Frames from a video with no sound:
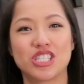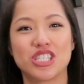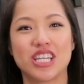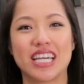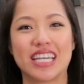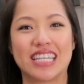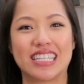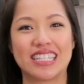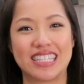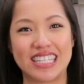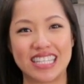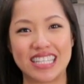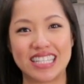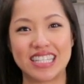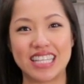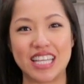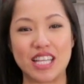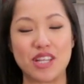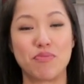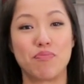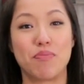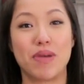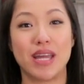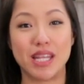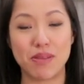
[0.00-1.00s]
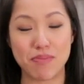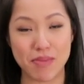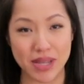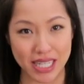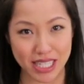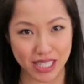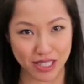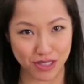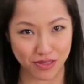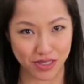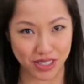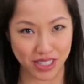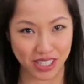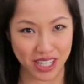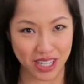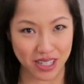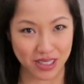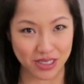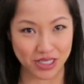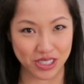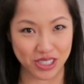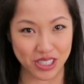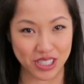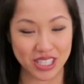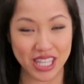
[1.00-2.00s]
exists in many, many different
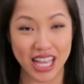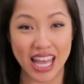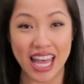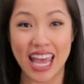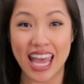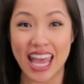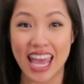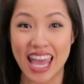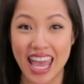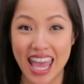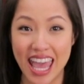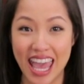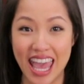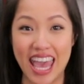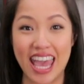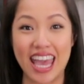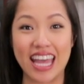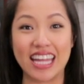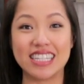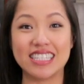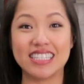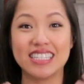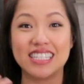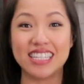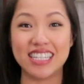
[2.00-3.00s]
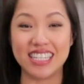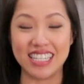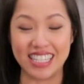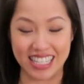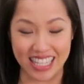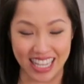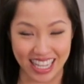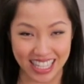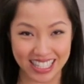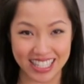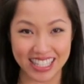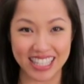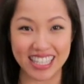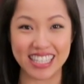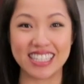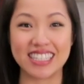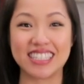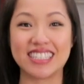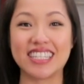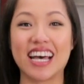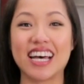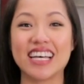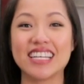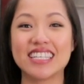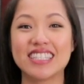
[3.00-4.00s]
cultures. And yes, it
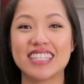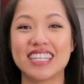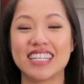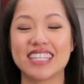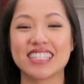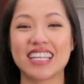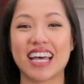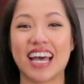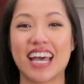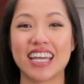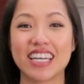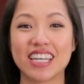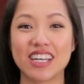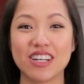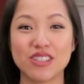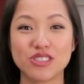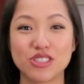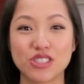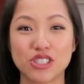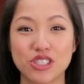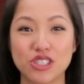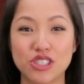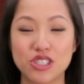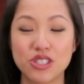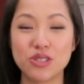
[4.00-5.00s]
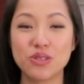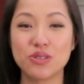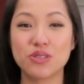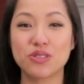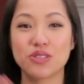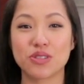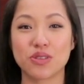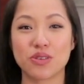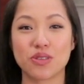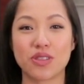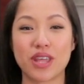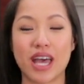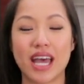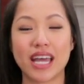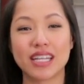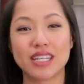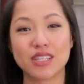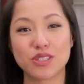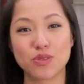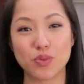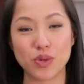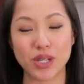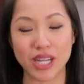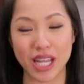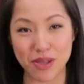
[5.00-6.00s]
does in Thai culture too. So that
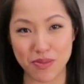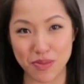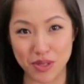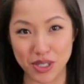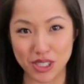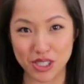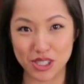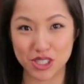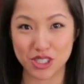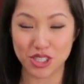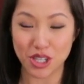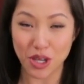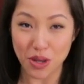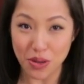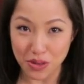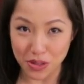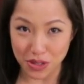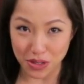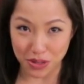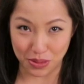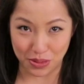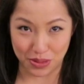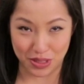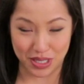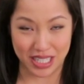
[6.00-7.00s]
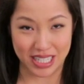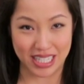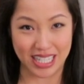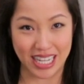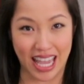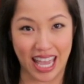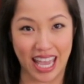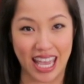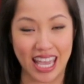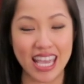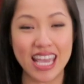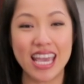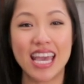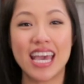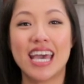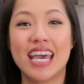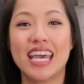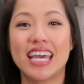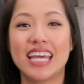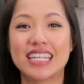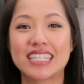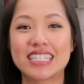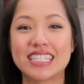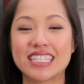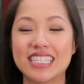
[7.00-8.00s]
is what I'm going to show you today.
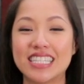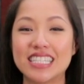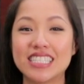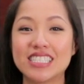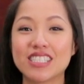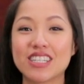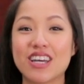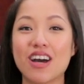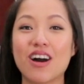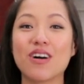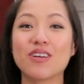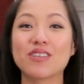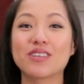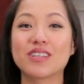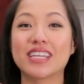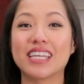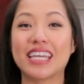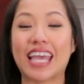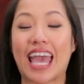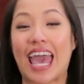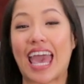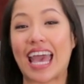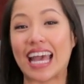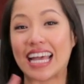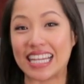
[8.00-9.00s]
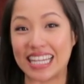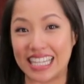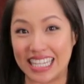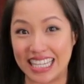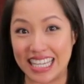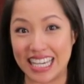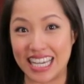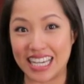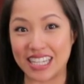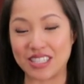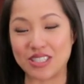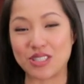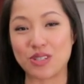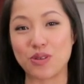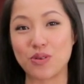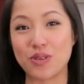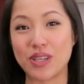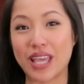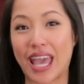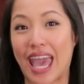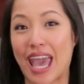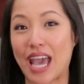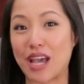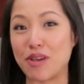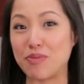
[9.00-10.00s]
It's a dish called Gaeng Liang. So
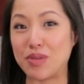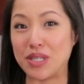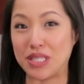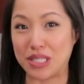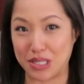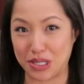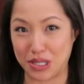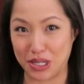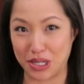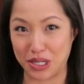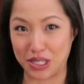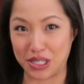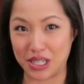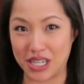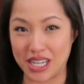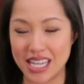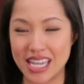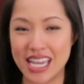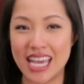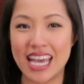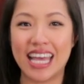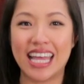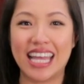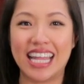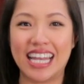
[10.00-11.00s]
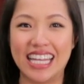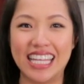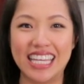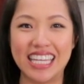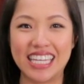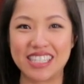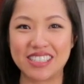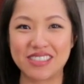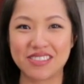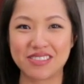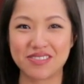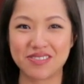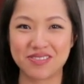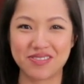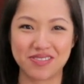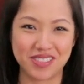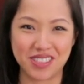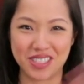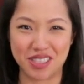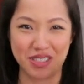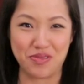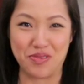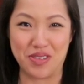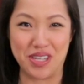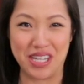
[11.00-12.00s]
Gaeng means curry. Liang
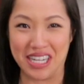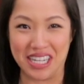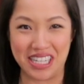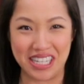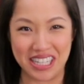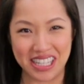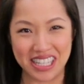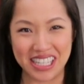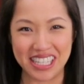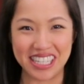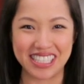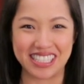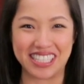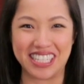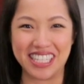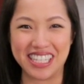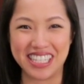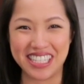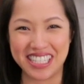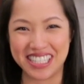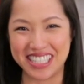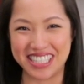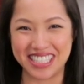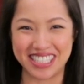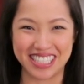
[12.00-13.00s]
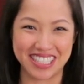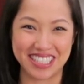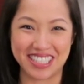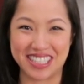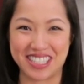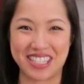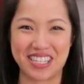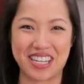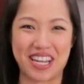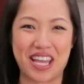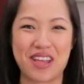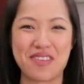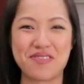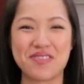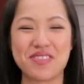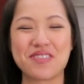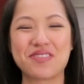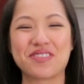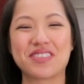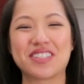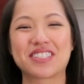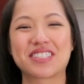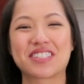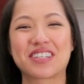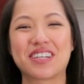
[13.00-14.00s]
doesn't mean anything. It's just the name
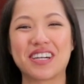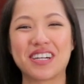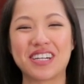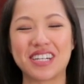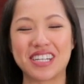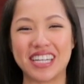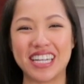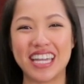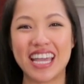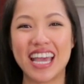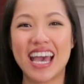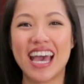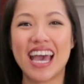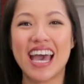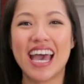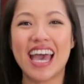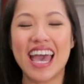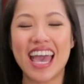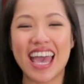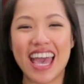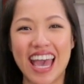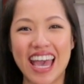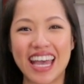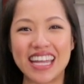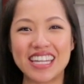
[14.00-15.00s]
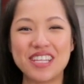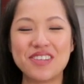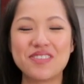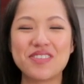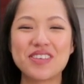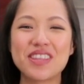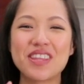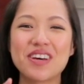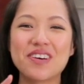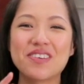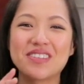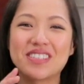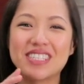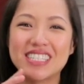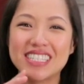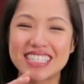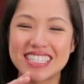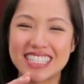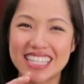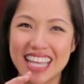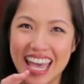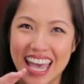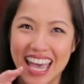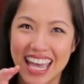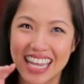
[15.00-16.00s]
of this curry. And even though it is
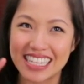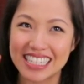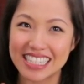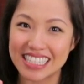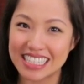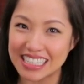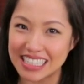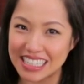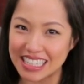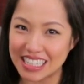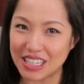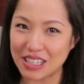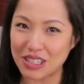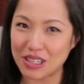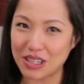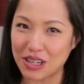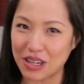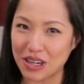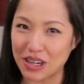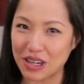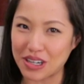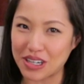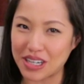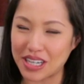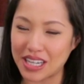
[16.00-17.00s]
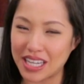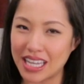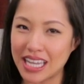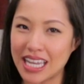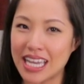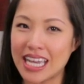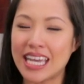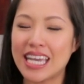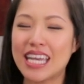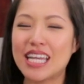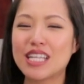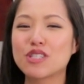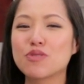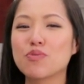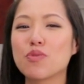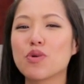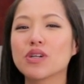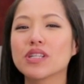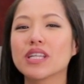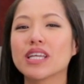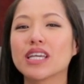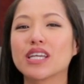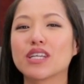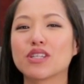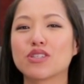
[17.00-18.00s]
technically a curry, it's
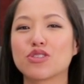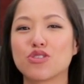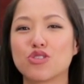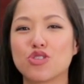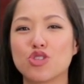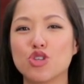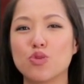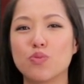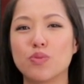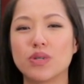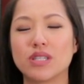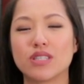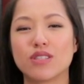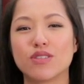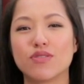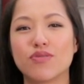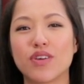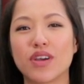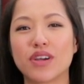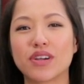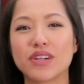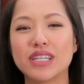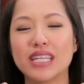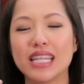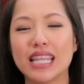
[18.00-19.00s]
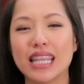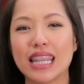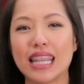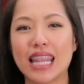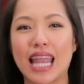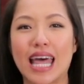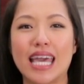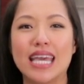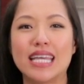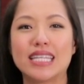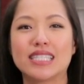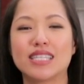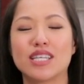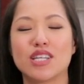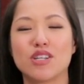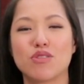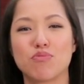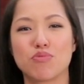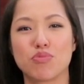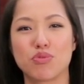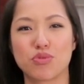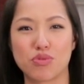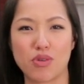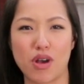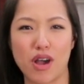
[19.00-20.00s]
more like a soup. It's very light
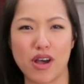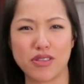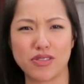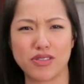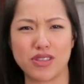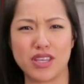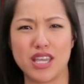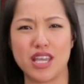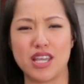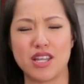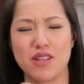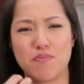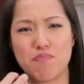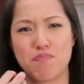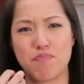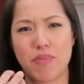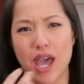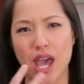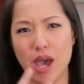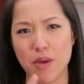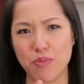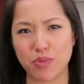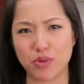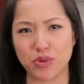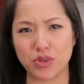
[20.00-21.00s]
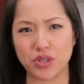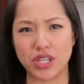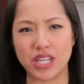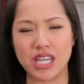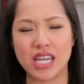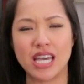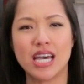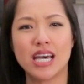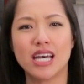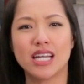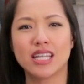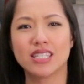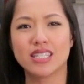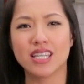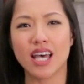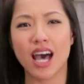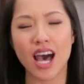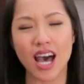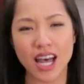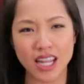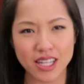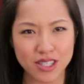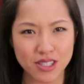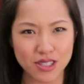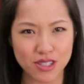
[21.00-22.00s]
and brothy and peppery.
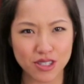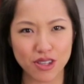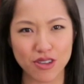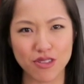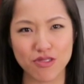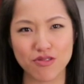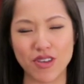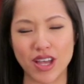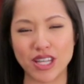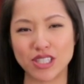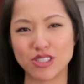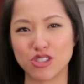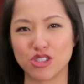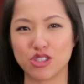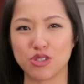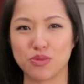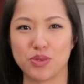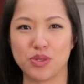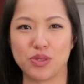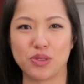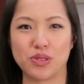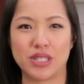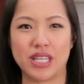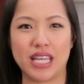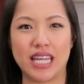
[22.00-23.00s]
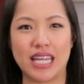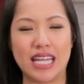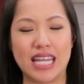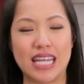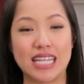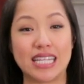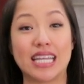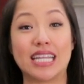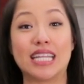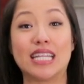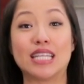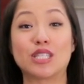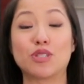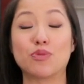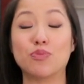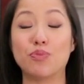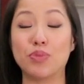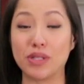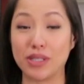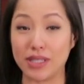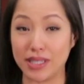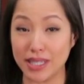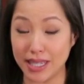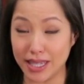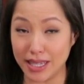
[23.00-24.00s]
Tons of vegetables in it, and it's
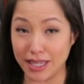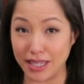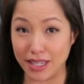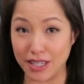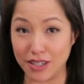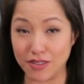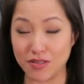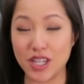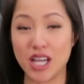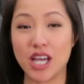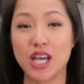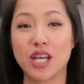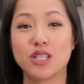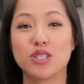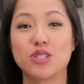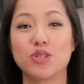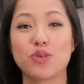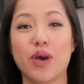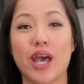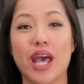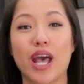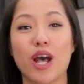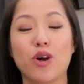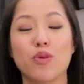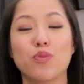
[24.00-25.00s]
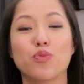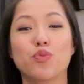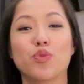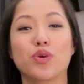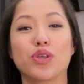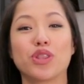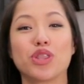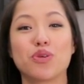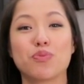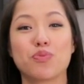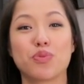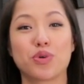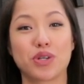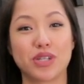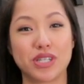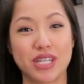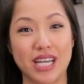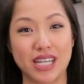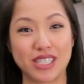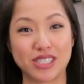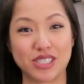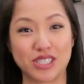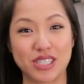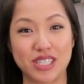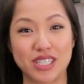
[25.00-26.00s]
believed to help with the
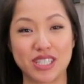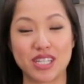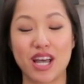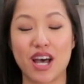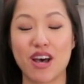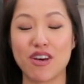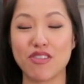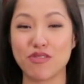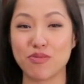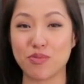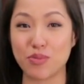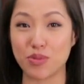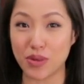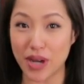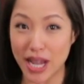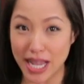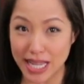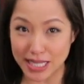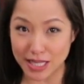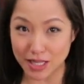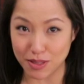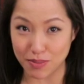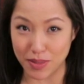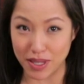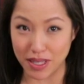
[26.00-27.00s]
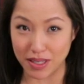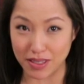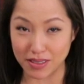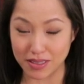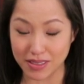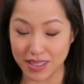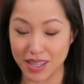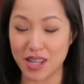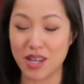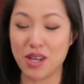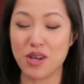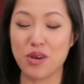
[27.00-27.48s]
production of breast milk.